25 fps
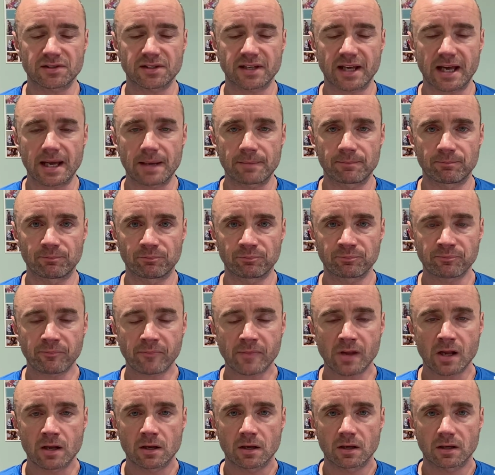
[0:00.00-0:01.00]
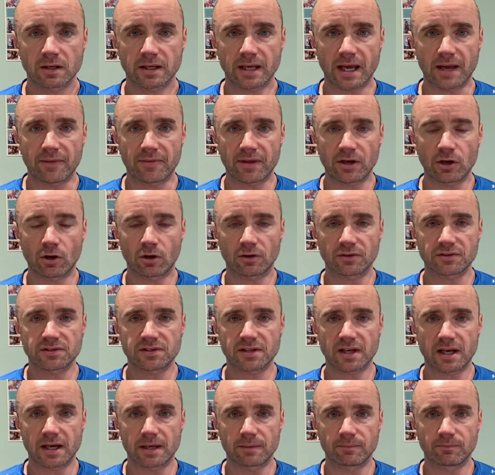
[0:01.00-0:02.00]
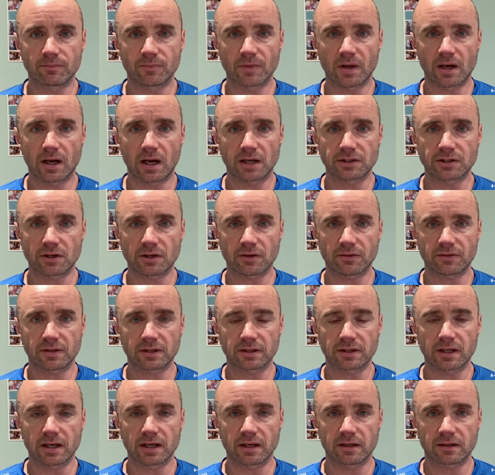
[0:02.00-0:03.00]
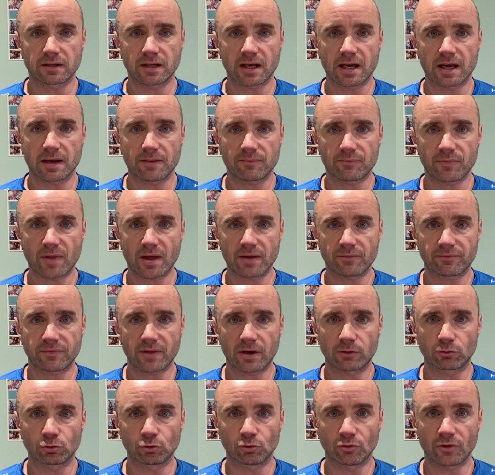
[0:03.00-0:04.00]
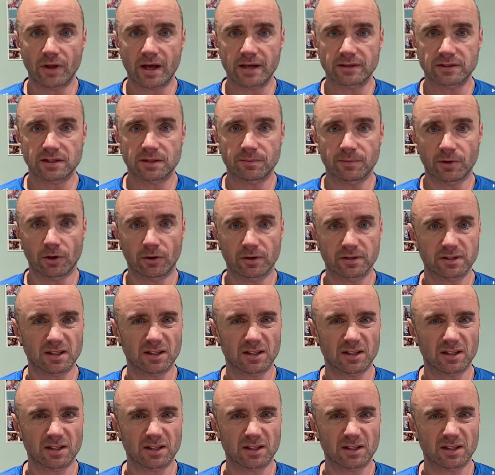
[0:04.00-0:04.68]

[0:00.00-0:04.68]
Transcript: They're not. I don't think they're all that, to be honest.